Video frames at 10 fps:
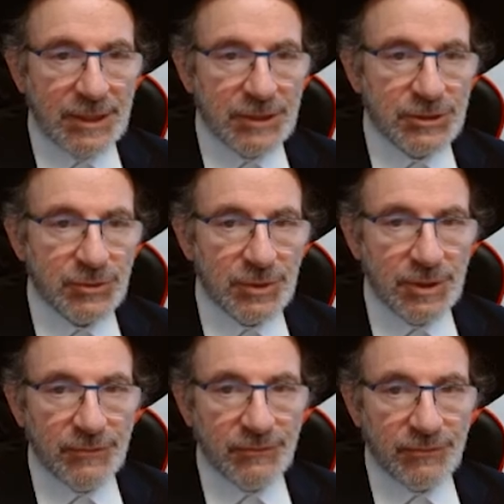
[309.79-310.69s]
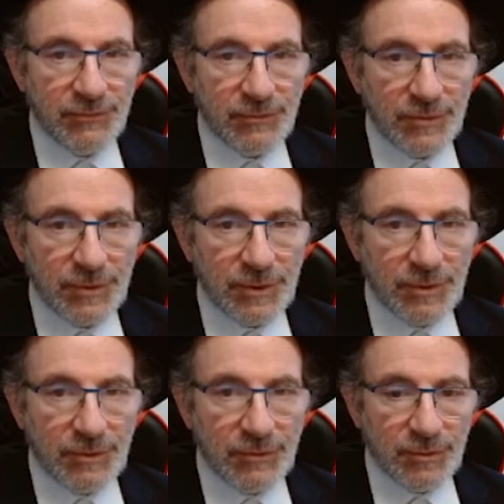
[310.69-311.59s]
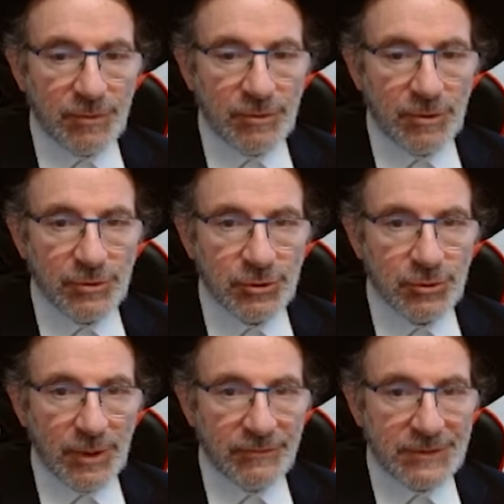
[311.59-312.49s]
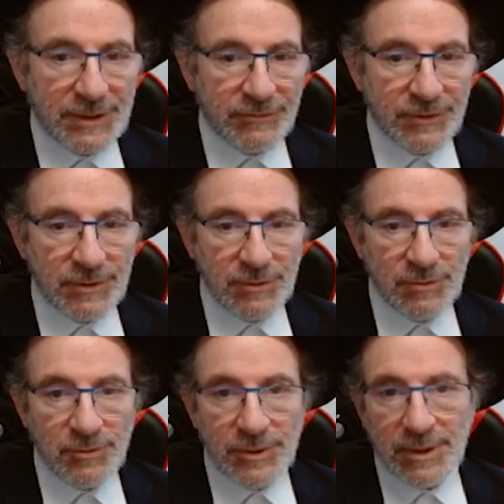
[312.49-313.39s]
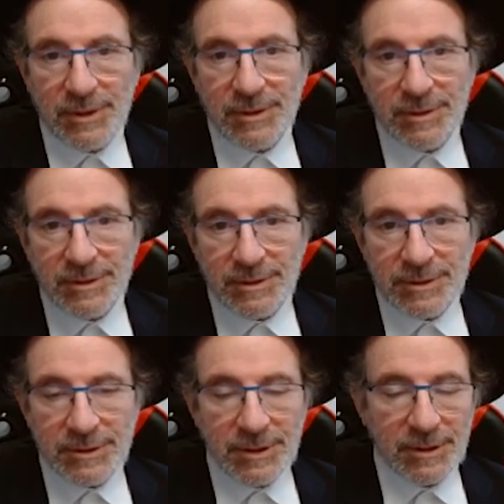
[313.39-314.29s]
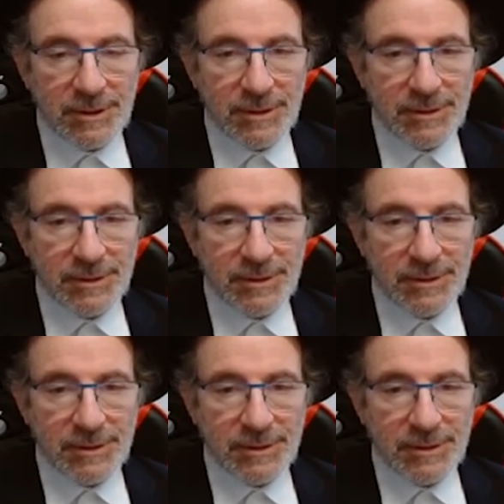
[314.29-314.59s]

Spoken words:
So if the rook goes to f7, we are stuck.